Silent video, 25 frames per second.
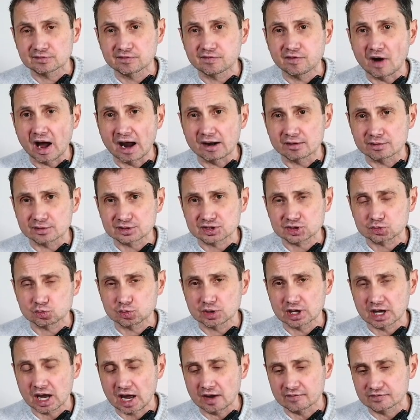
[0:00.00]
virus
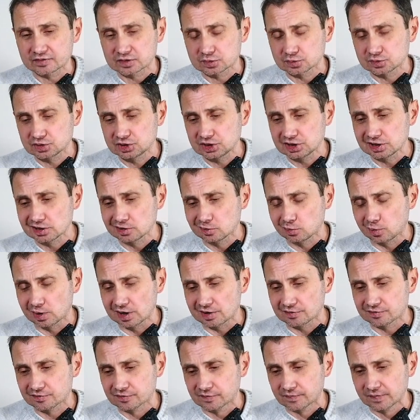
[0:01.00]
we have to deal
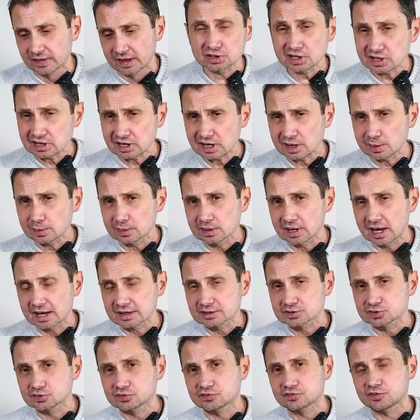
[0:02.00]
with. Today, I would
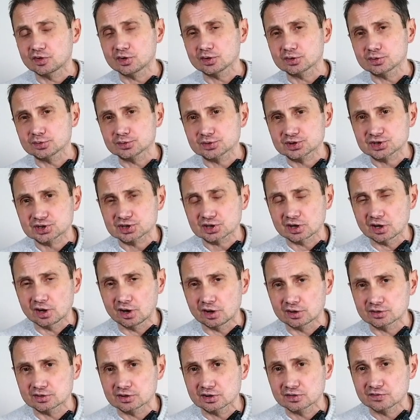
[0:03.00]
like to focus
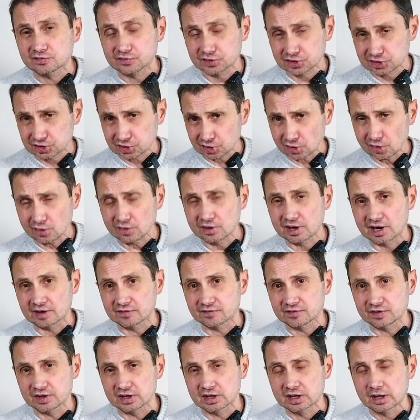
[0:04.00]
on
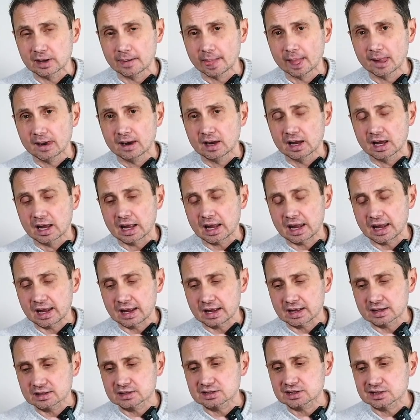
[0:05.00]
photography.
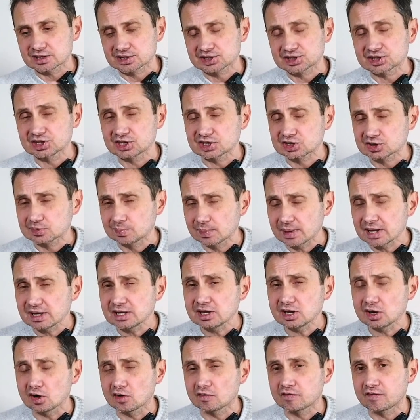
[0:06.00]
And since
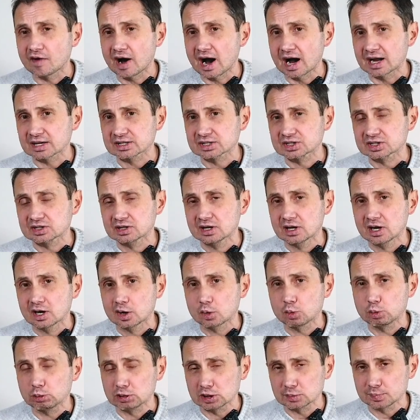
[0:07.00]
many of us
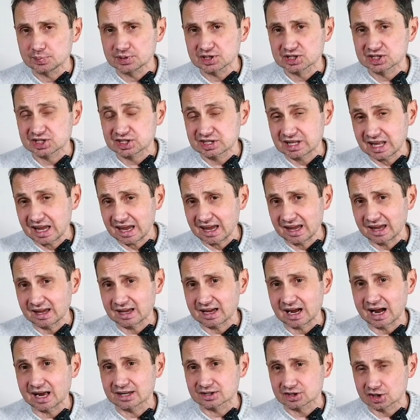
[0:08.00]
will be
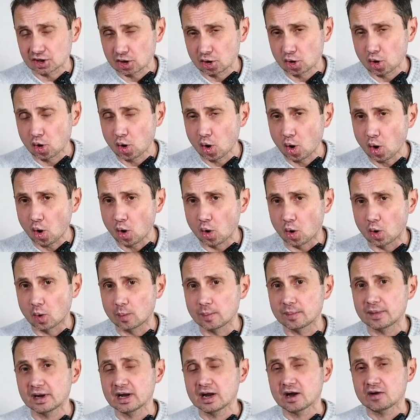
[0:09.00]
staying at
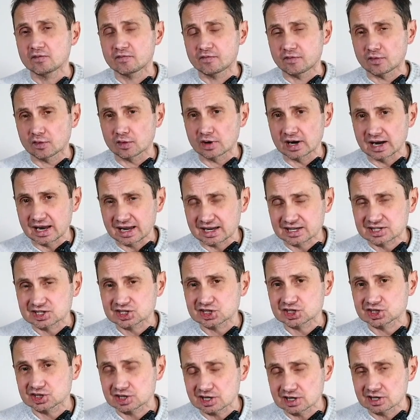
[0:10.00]
home for an
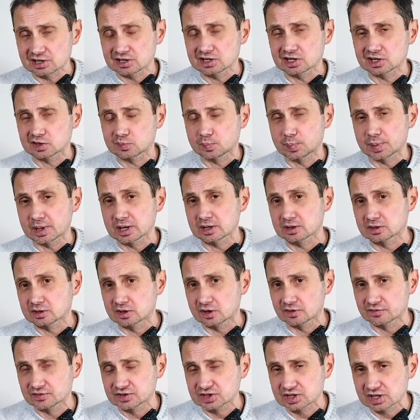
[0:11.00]
extended
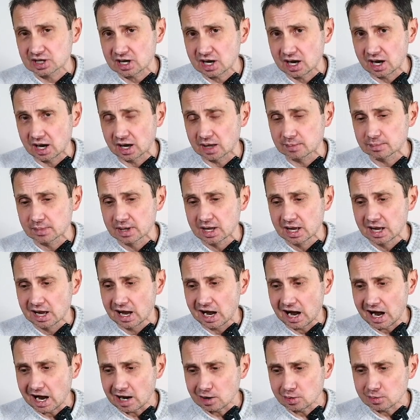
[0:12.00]
period of time,
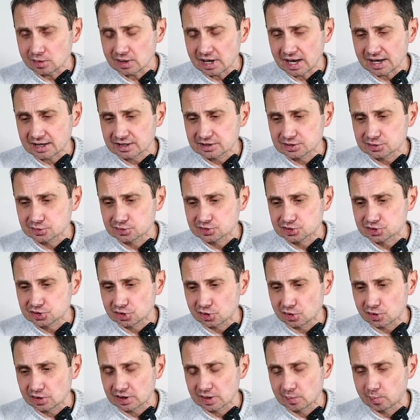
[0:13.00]
I would like to
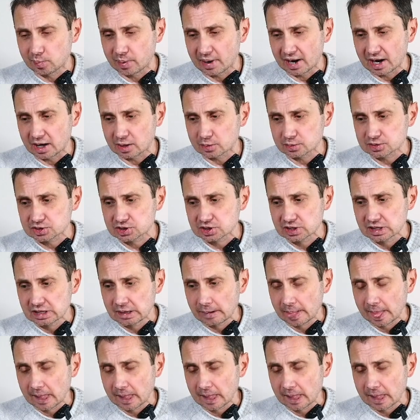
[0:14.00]
talk about